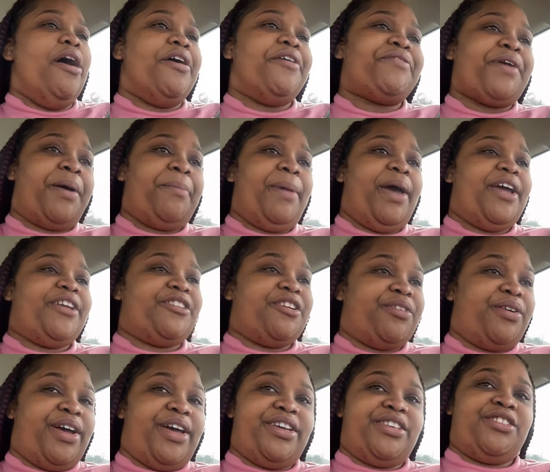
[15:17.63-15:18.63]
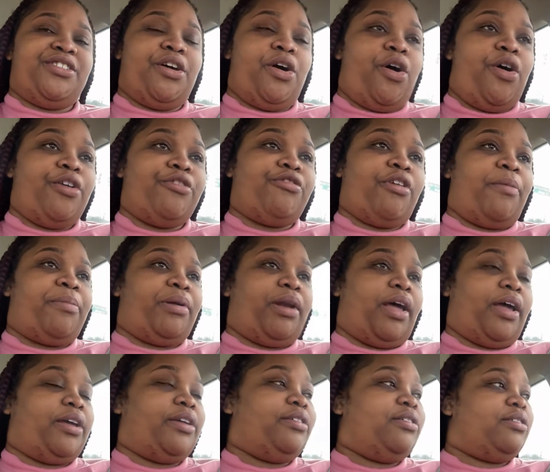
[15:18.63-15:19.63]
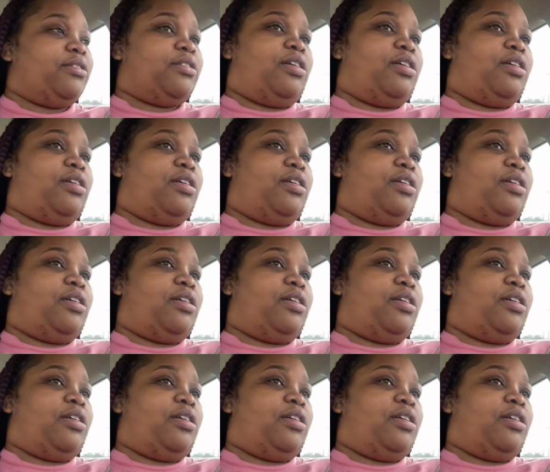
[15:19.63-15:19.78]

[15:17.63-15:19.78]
If I made your ass yard, drop it like.